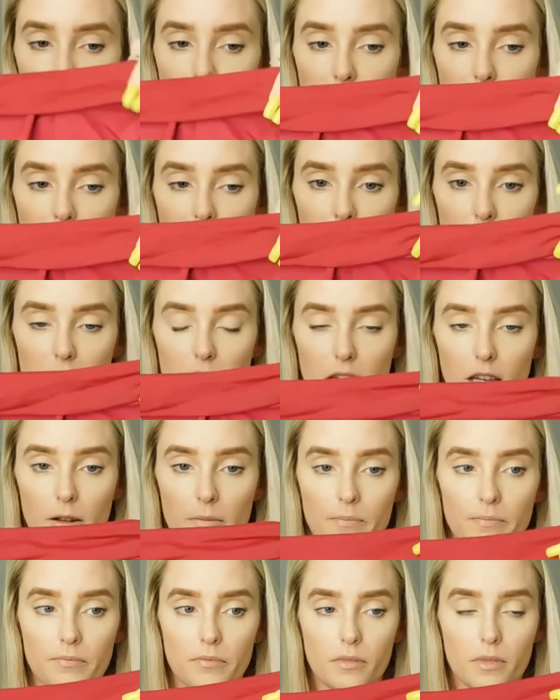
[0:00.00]
and
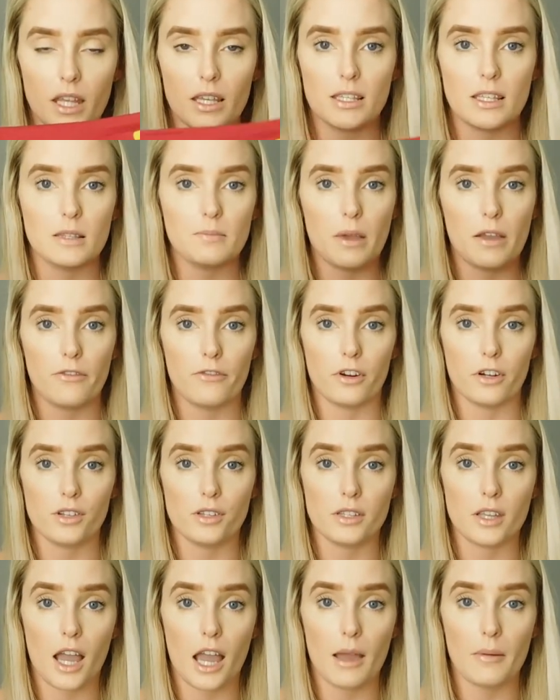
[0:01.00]
this is my
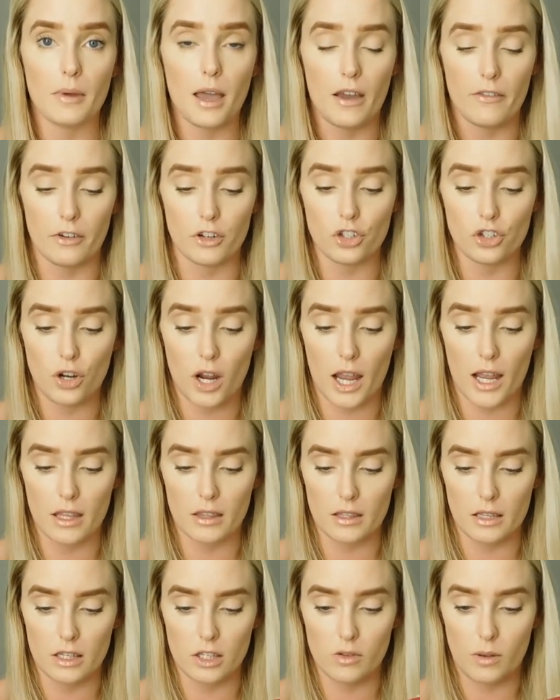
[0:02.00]
first time ever
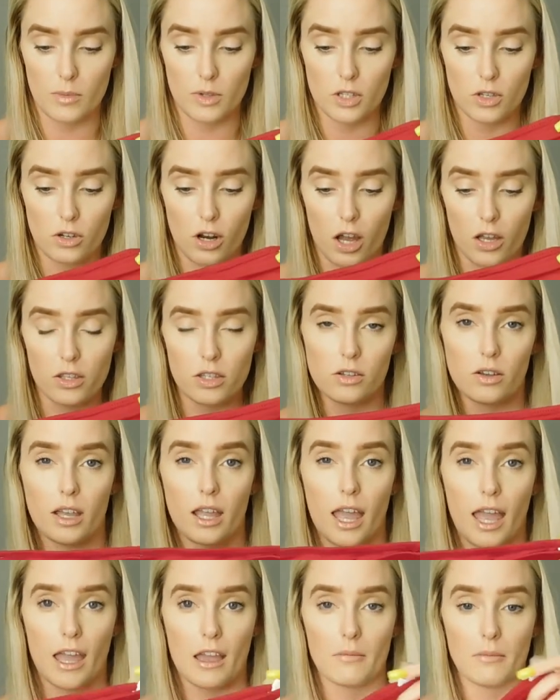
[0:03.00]
trying this swimsuit on, so
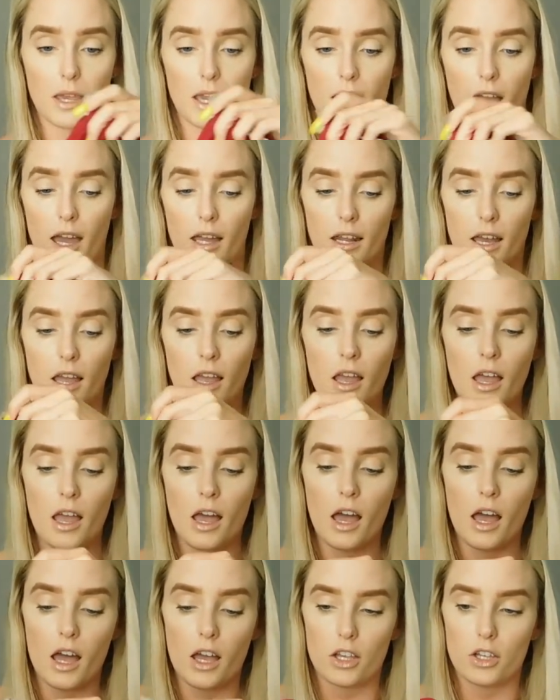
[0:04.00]
it can be kind of
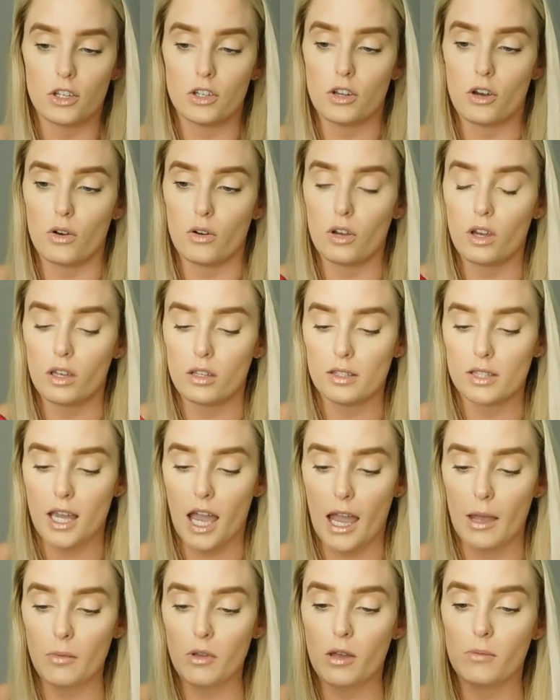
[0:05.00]
you know,
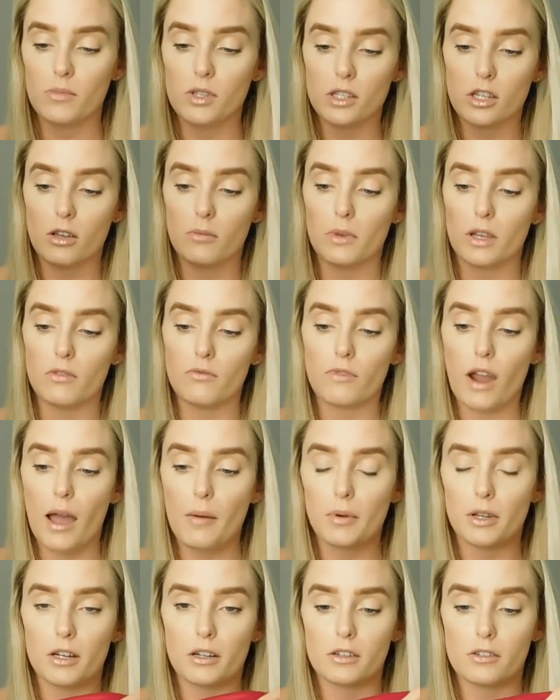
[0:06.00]
time consuming
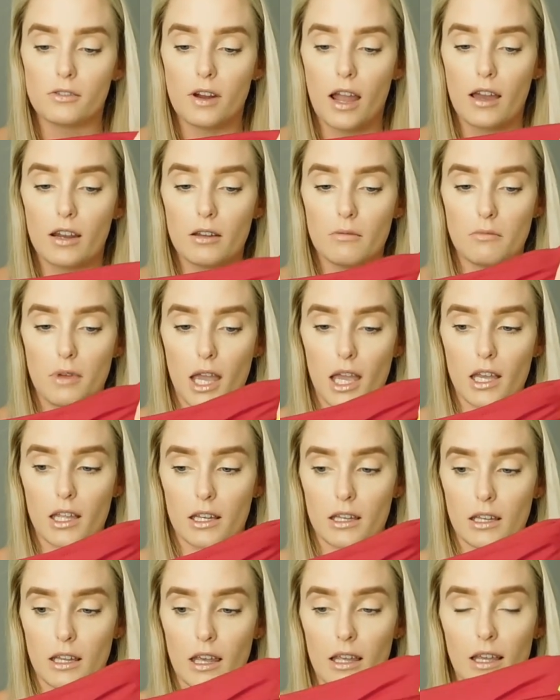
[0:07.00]
wrapping it around and making
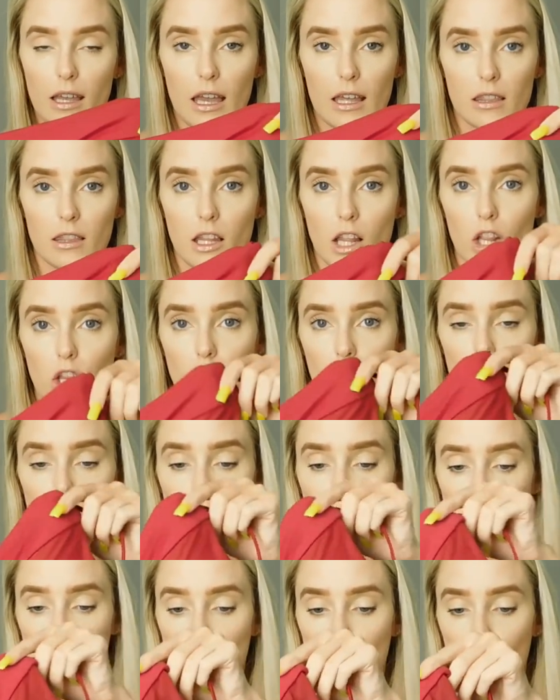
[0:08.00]
and getting the look
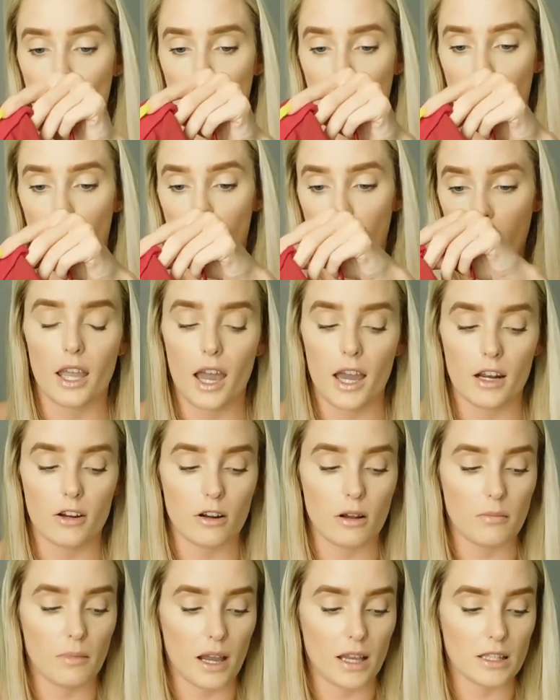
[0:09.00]
that you want. Kind
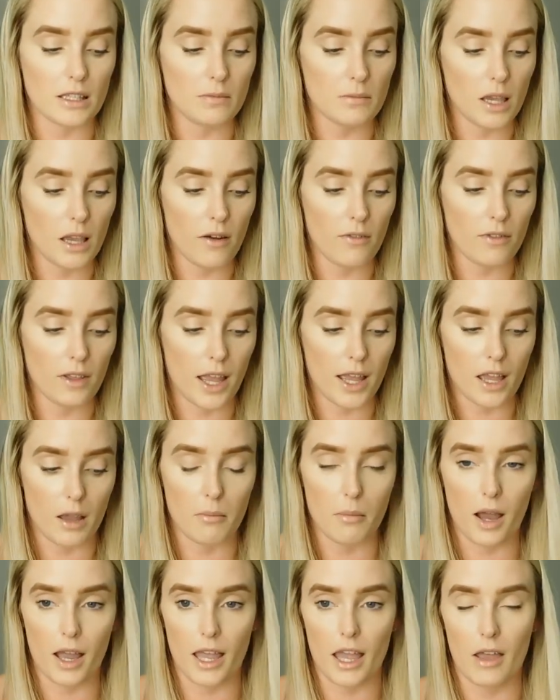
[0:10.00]
of reminds me of like
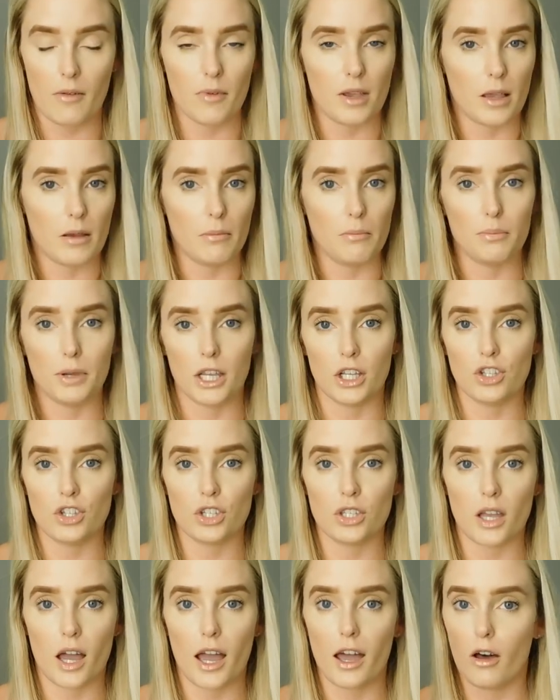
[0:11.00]
a Miami beach
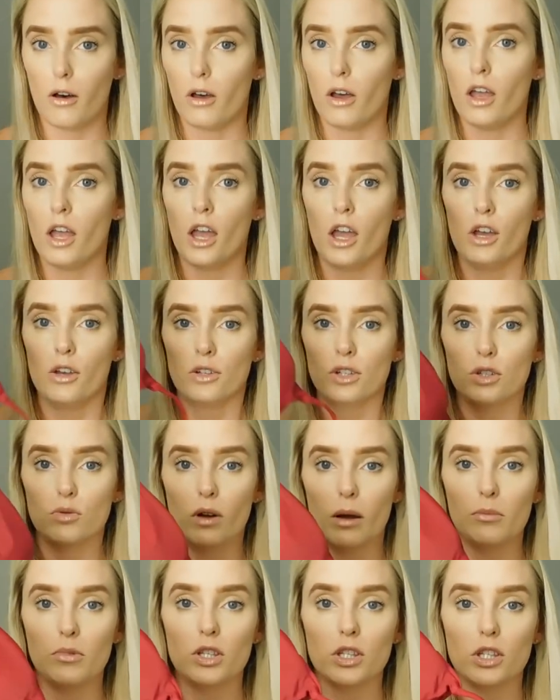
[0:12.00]
style
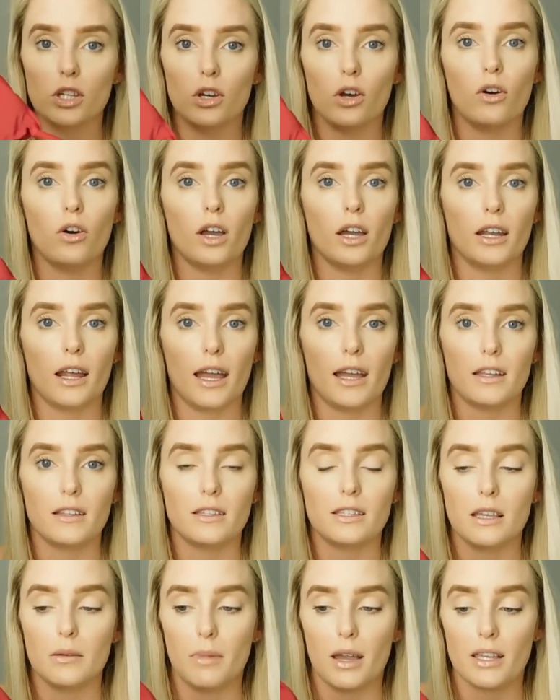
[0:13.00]
swimsuit and I
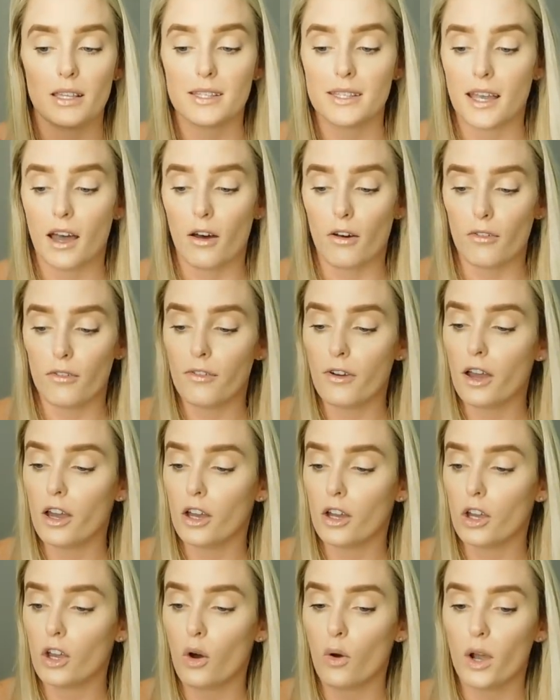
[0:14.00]
can see myself
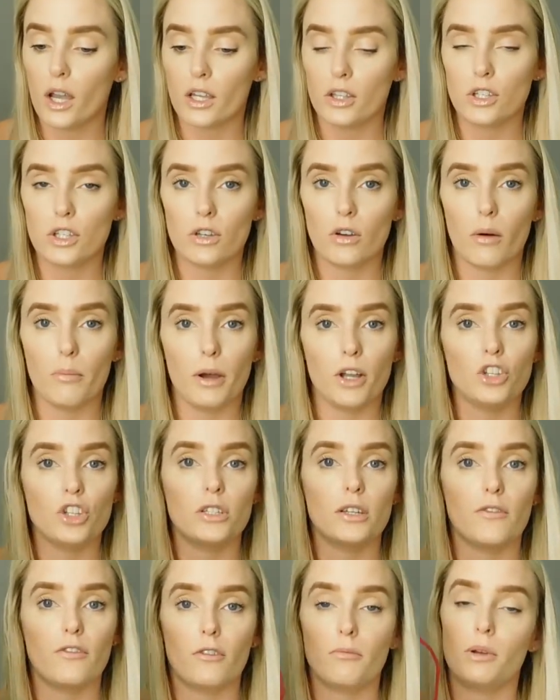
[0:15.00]
going to a bunch
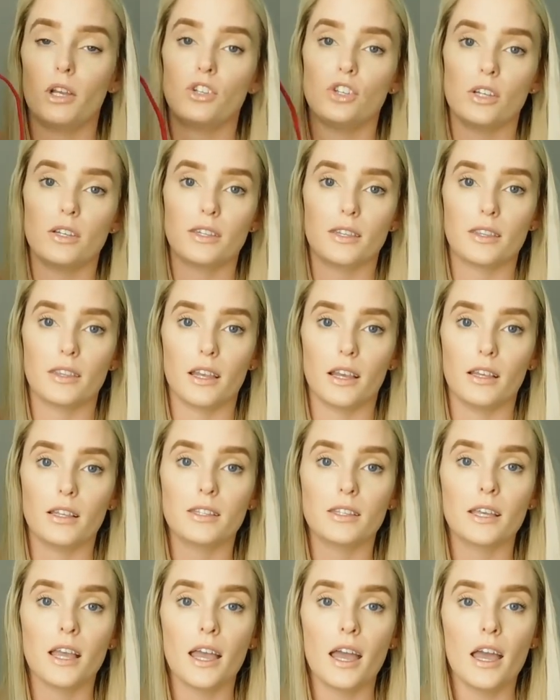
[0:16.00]
of different beaches in
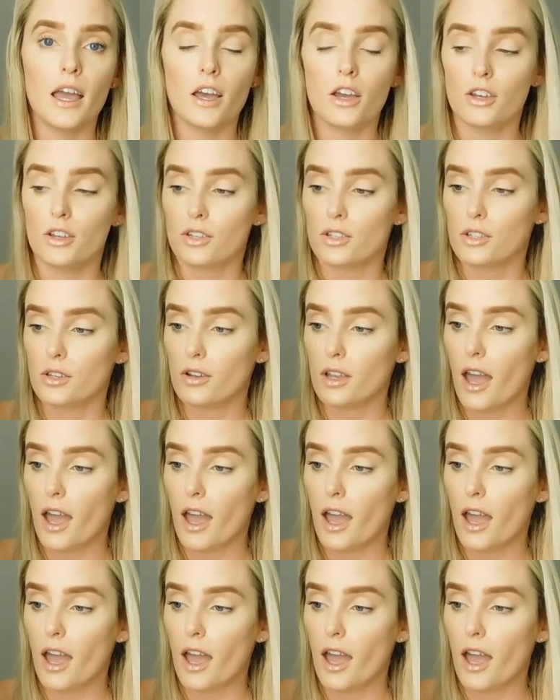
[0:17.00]
this. So